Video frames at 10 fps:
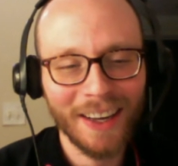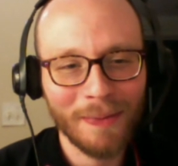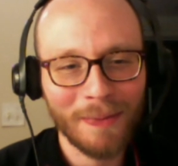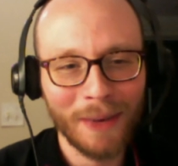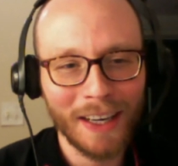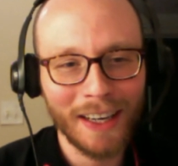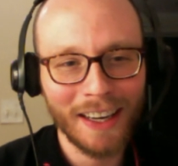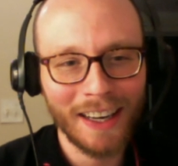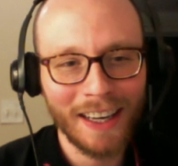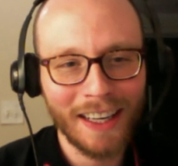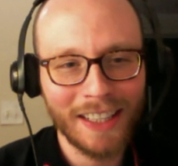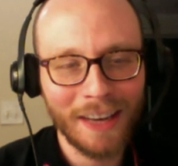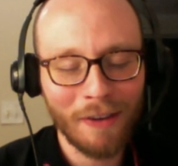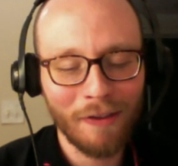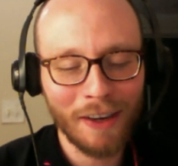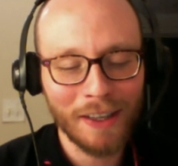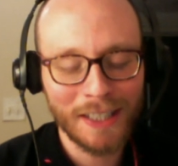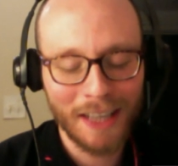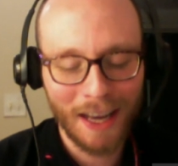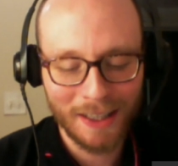But he's having a fitness
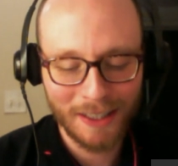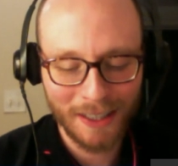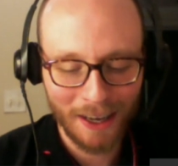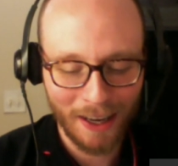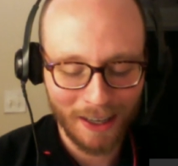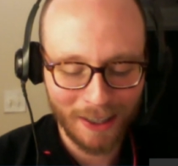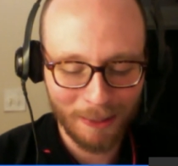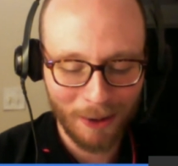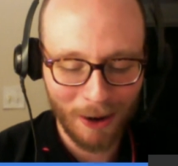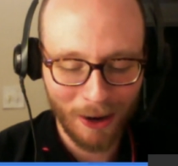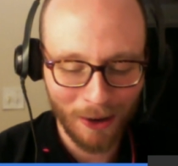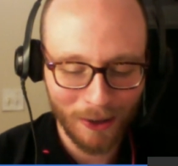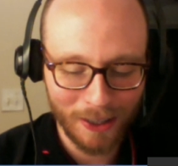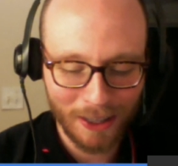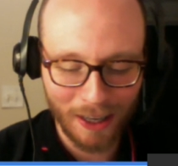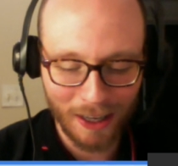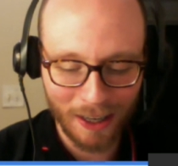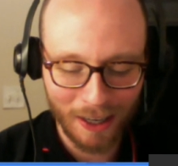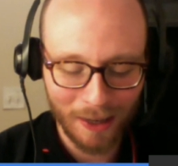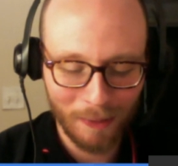test tomorrow
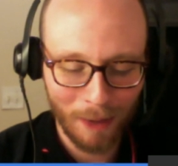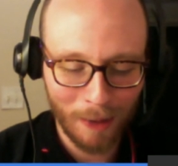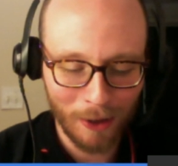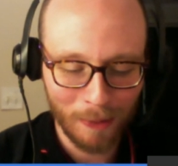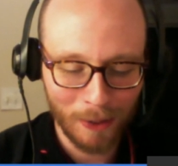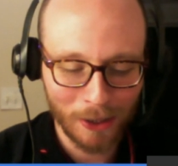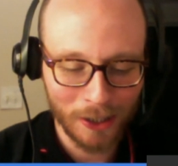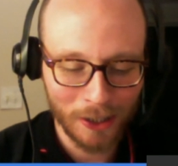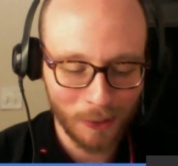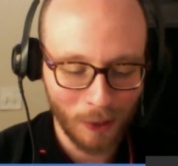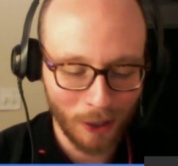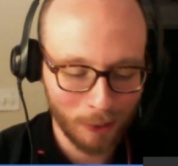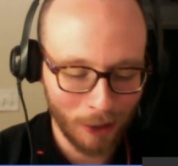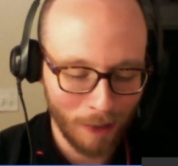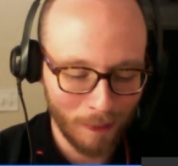and might be on the bench against West Brom.